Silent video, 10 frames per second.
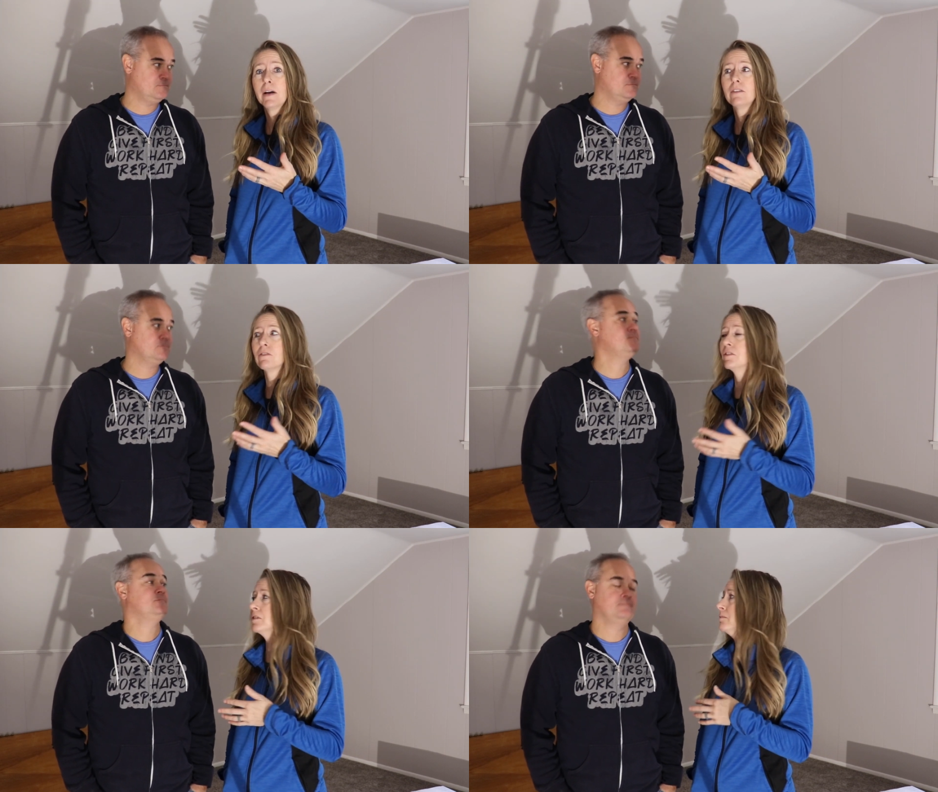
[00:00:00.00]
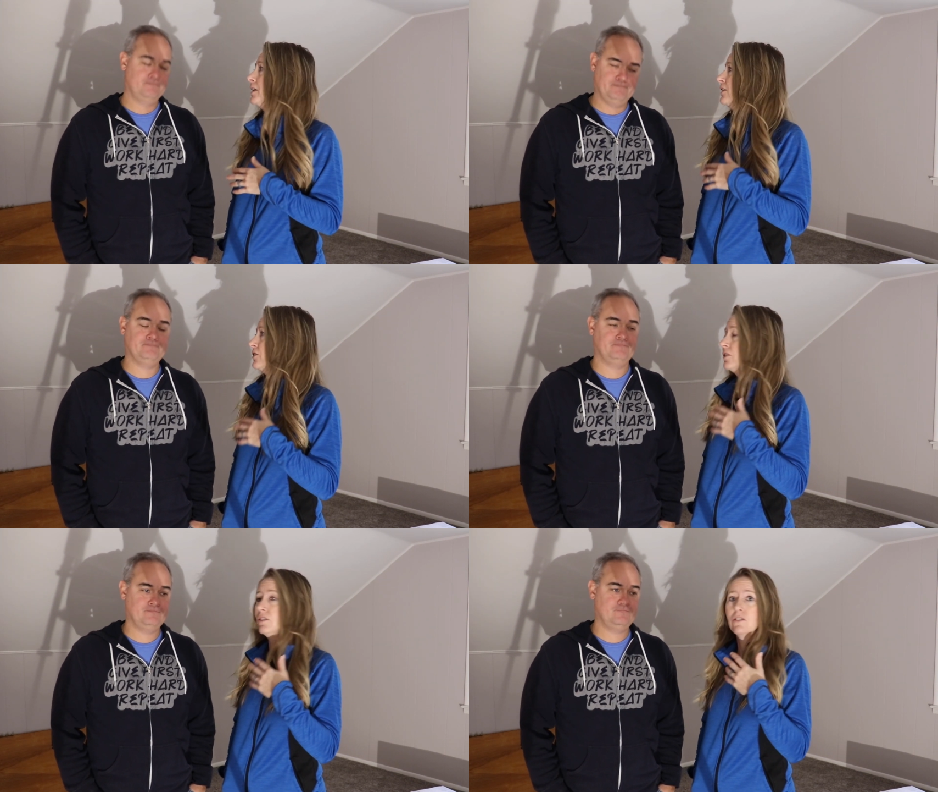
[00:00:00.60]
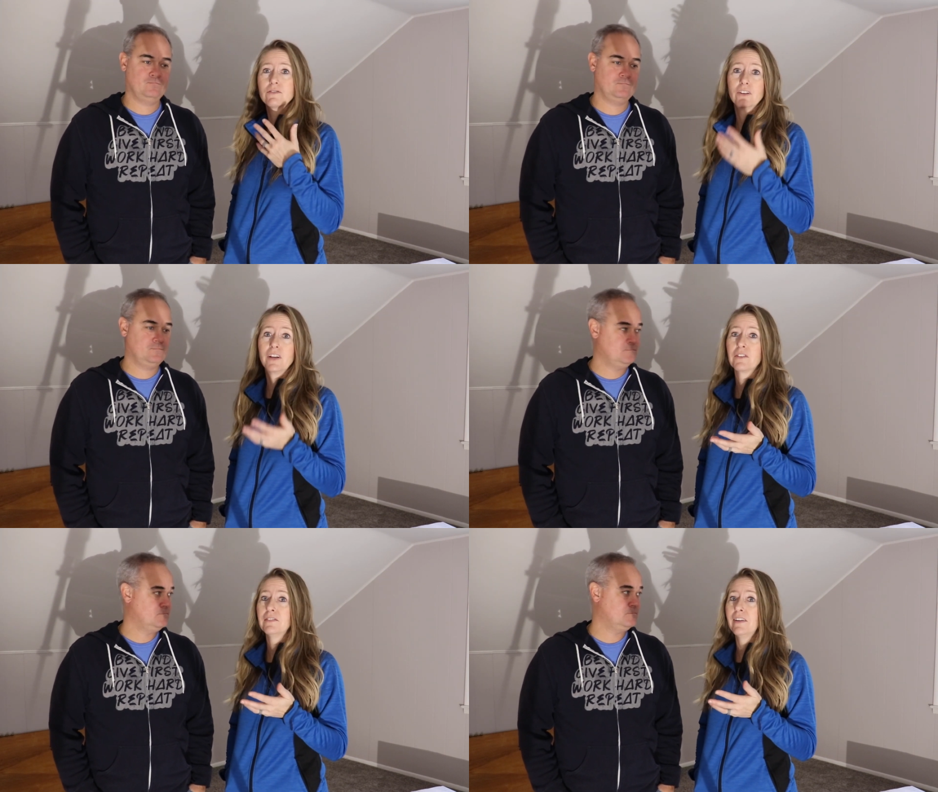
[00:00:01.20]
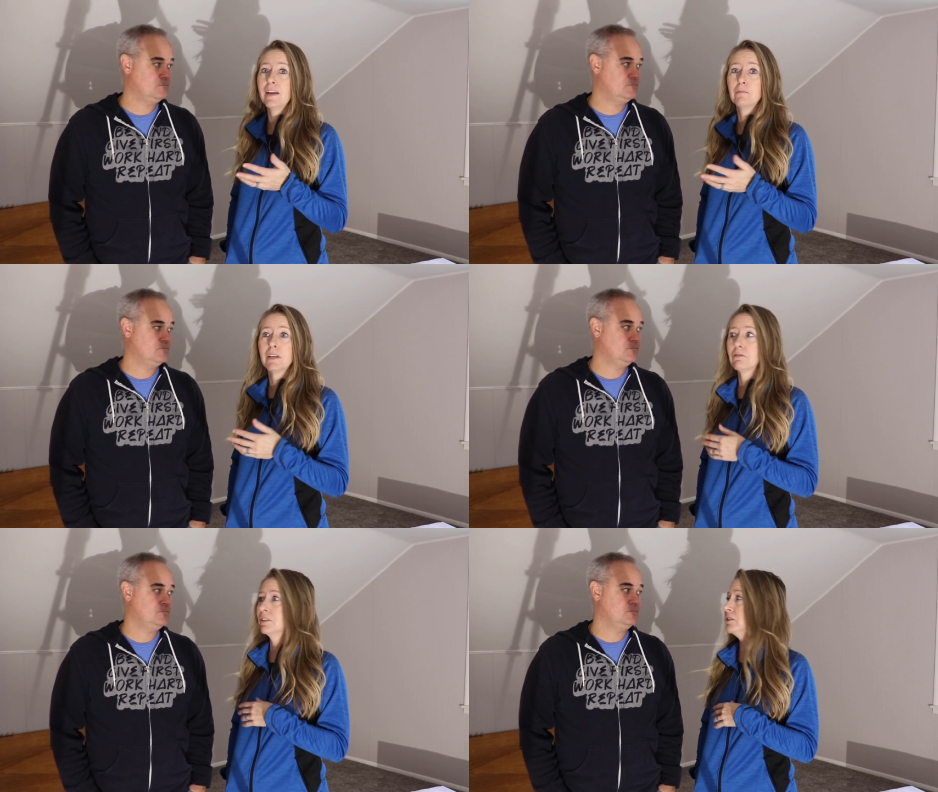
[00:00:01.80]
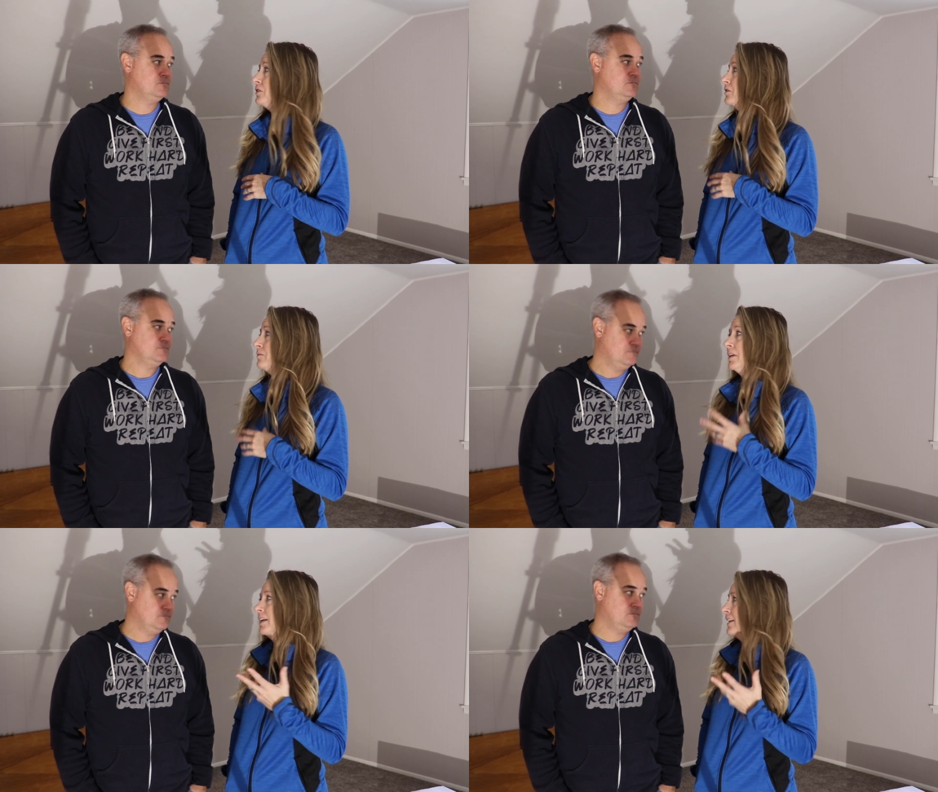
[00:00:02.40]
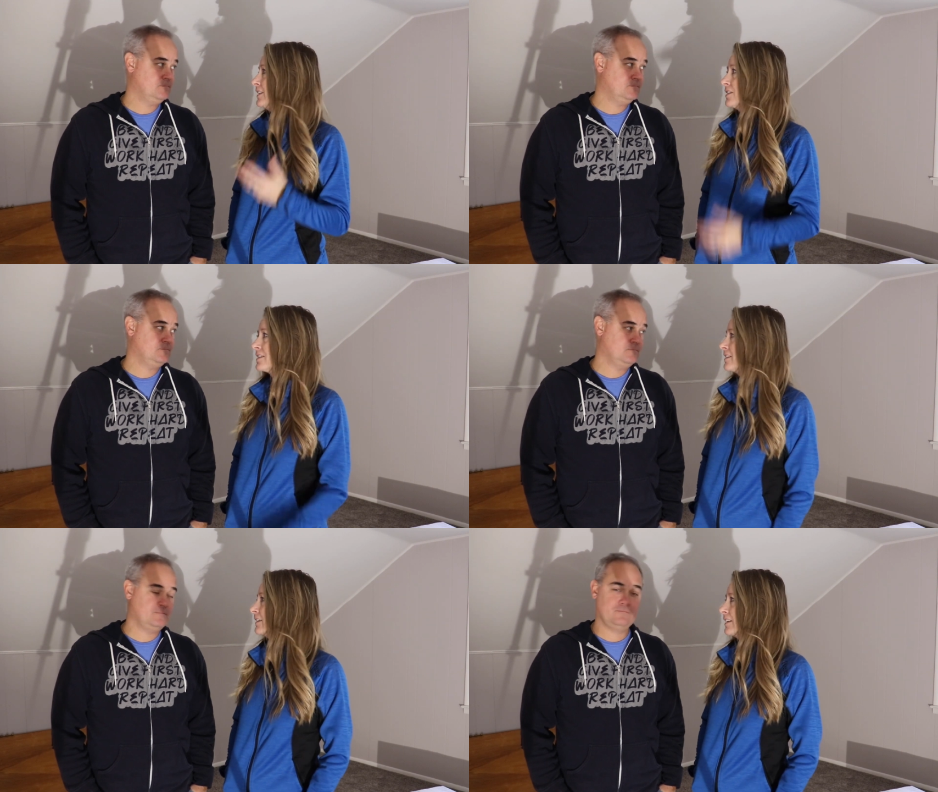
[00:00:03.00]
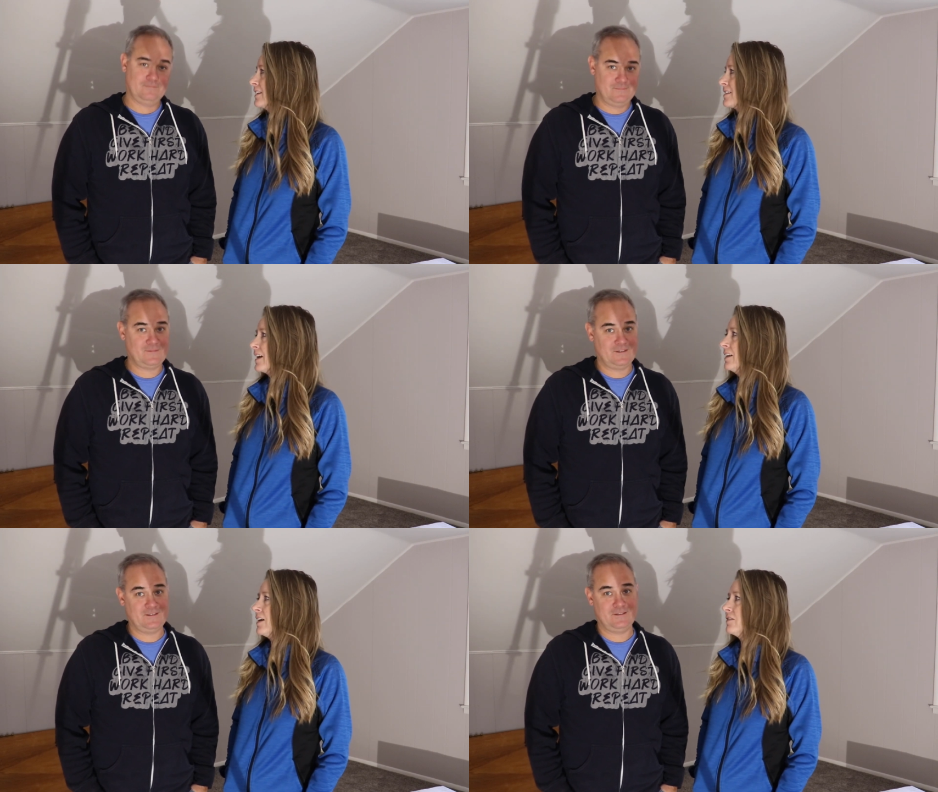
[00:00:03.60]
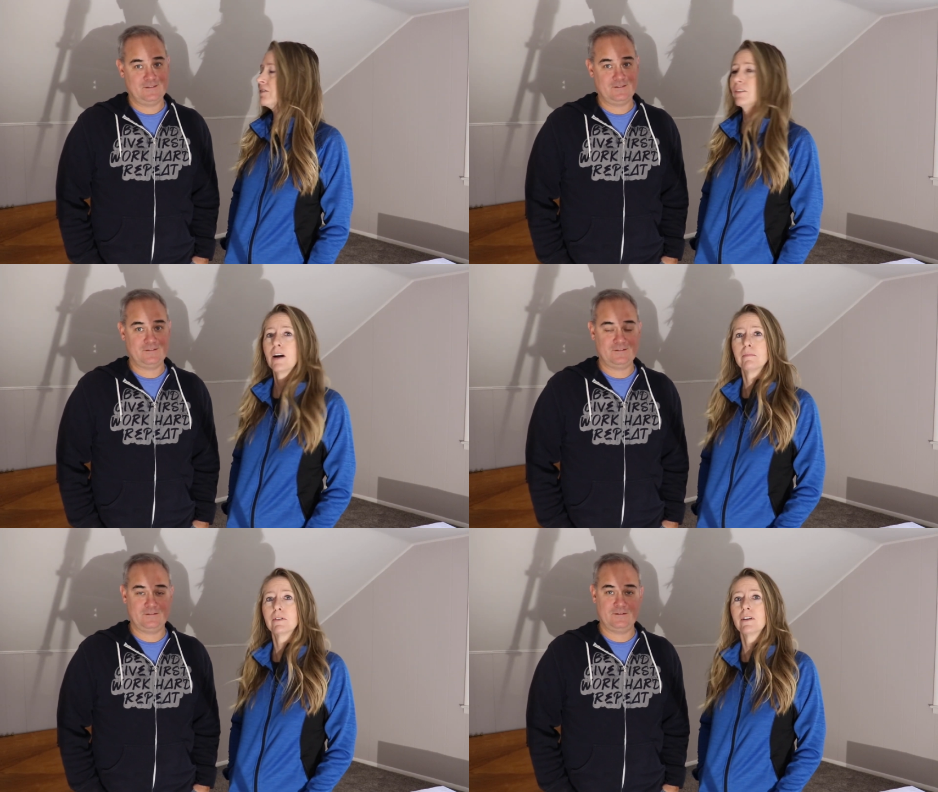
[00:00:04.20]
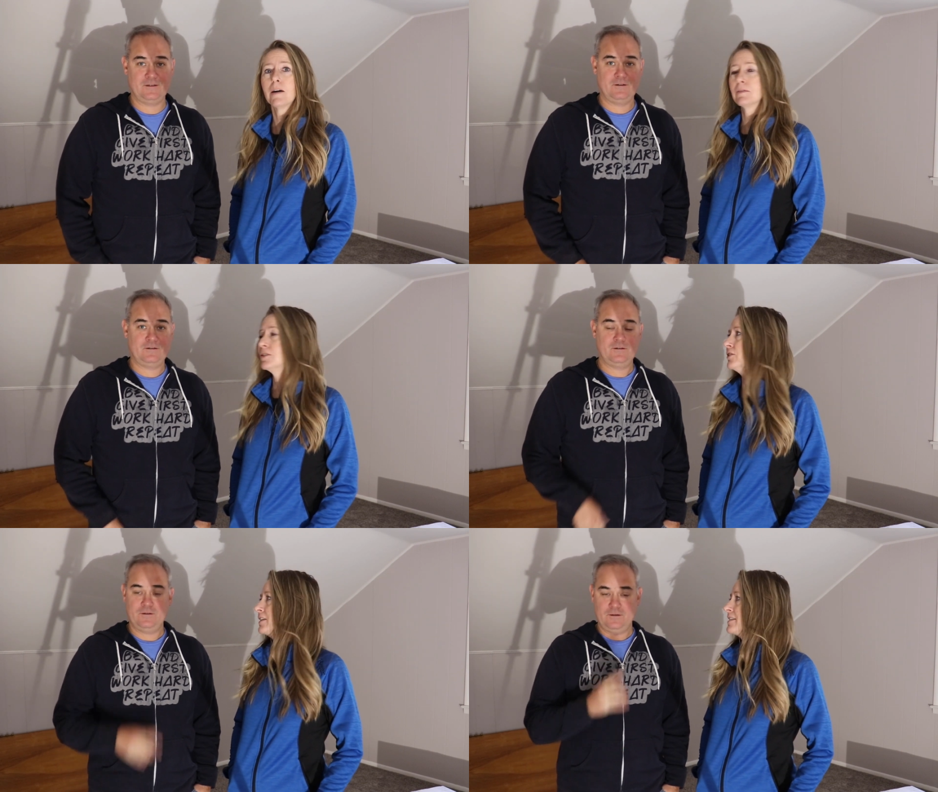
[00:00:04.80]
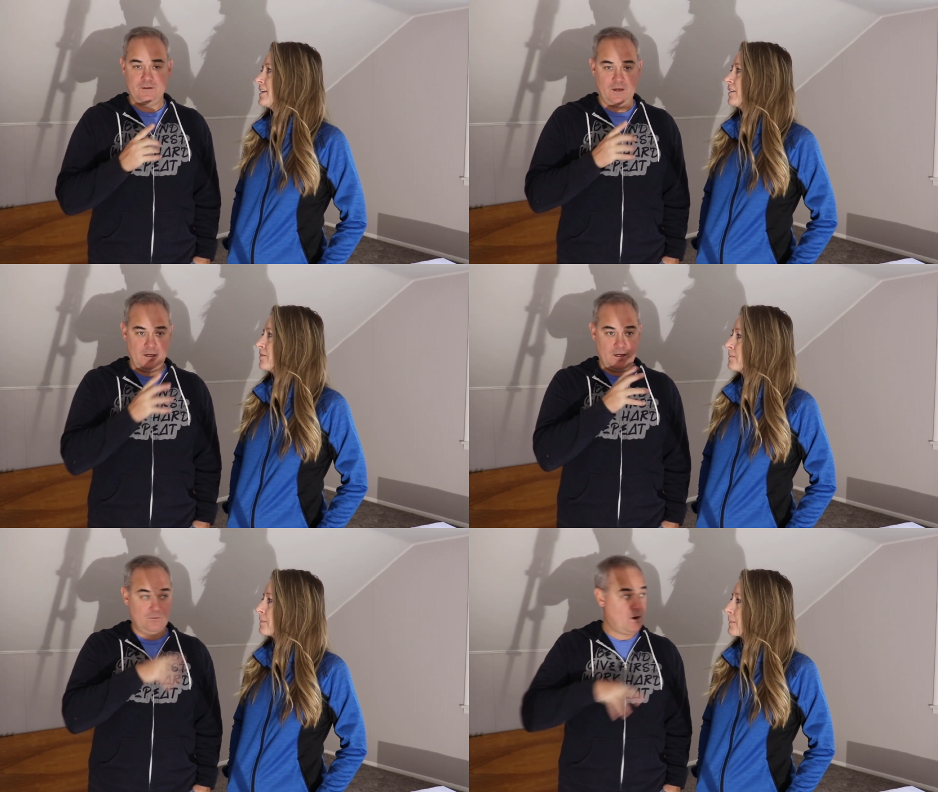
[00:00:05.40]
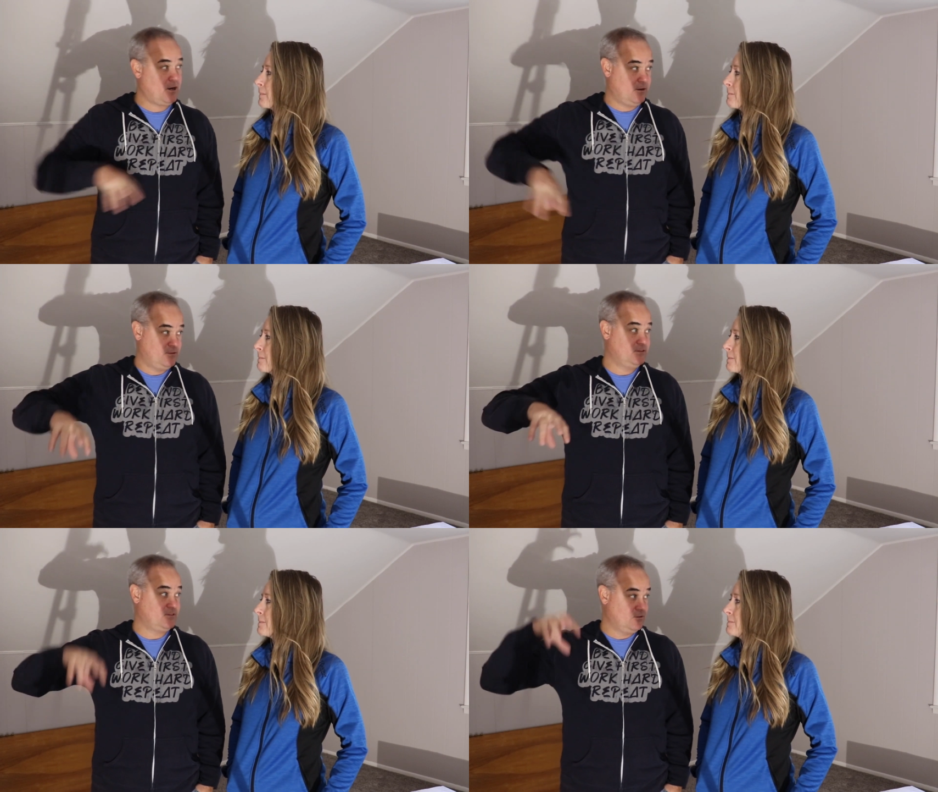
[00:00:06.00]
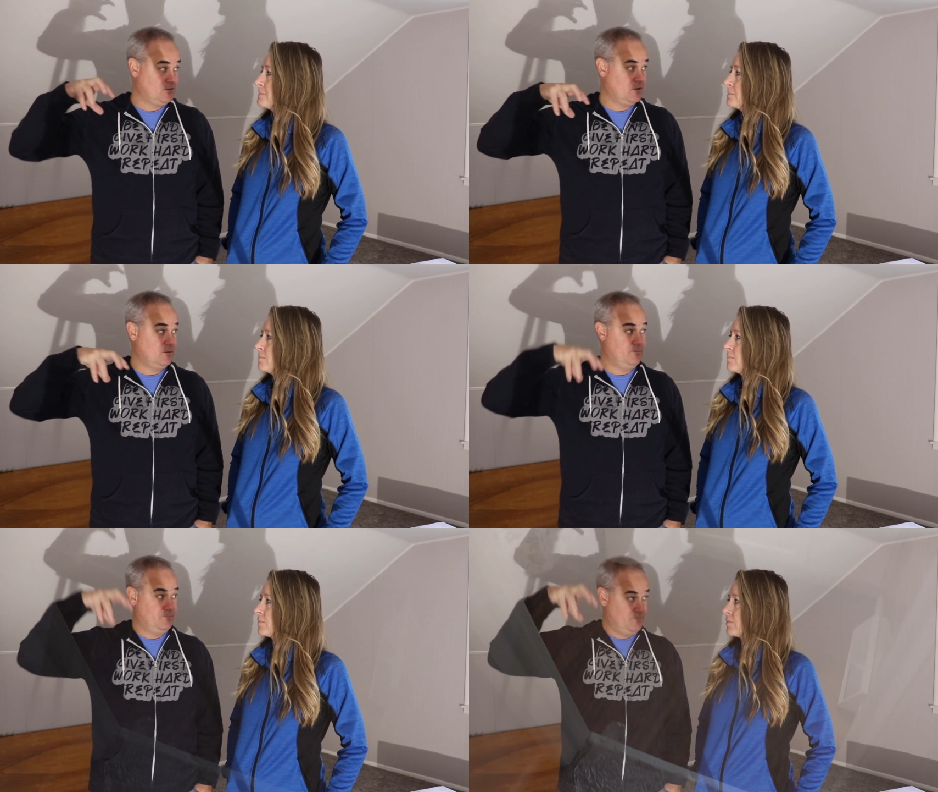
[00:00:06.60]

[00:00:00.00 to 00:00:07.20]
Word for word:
Speaker 1: bedroom. You could use for another family room just it's got a lot of different op opportunities there.
Speaker 2: And right off this, there's a